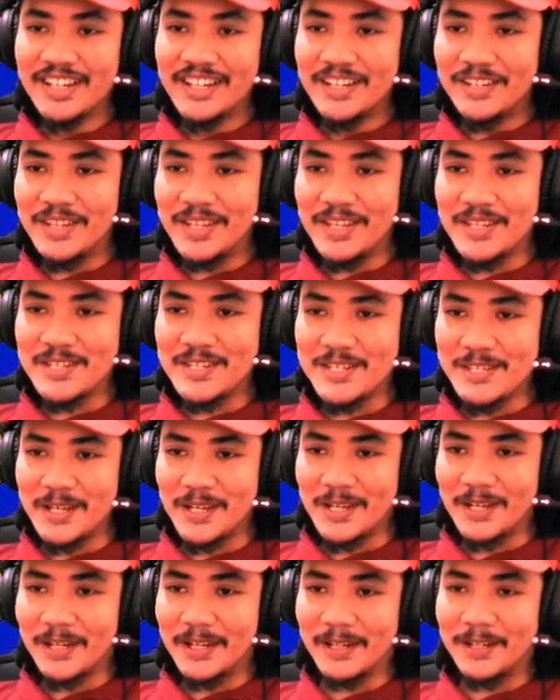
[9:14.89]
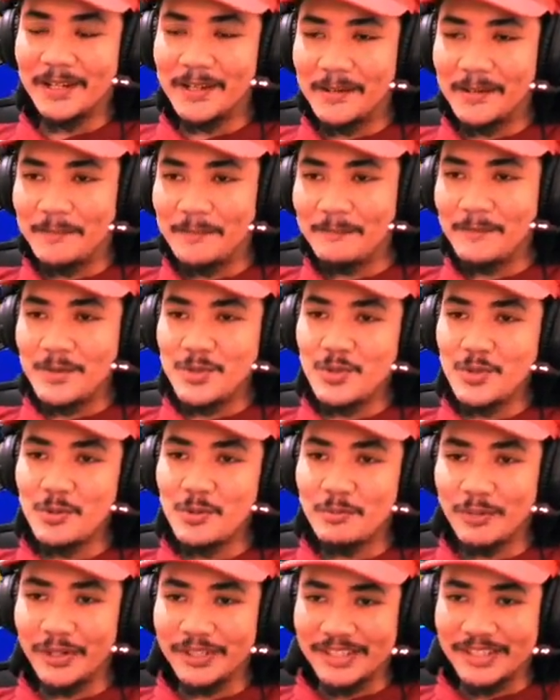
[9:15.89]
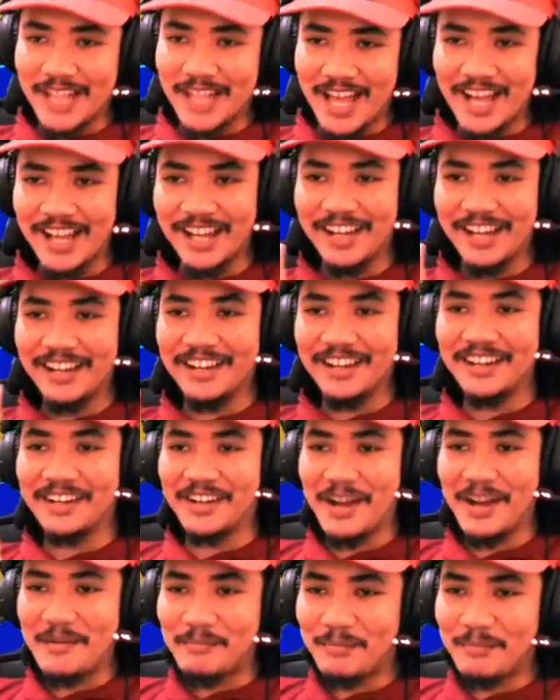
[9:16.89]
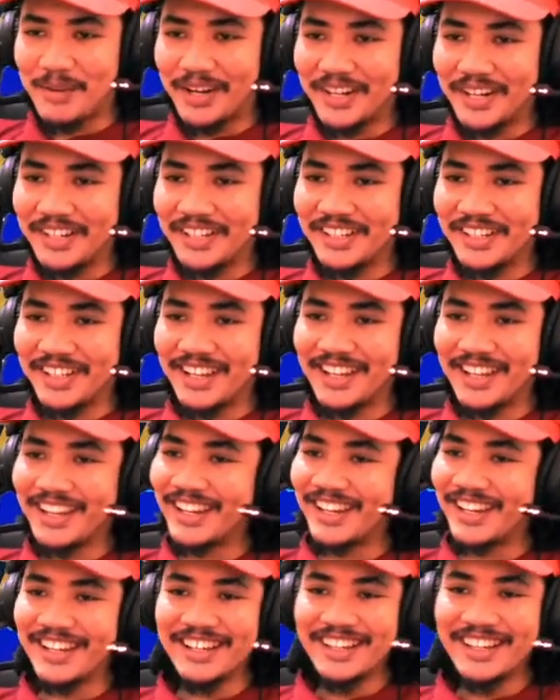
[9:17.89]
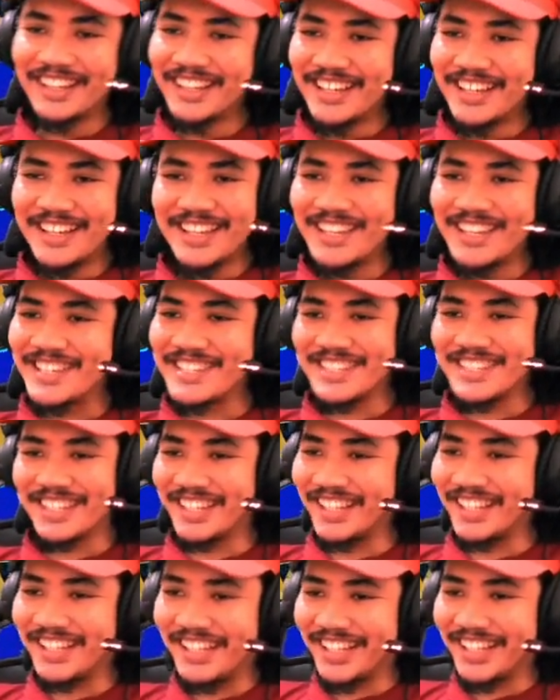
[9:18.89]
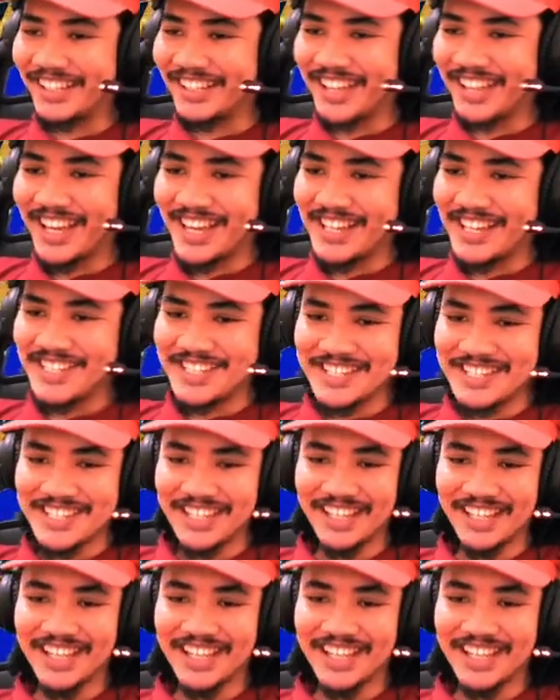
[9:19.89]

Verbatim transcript: this uh, super tank uh, Rambard is killing it, guys.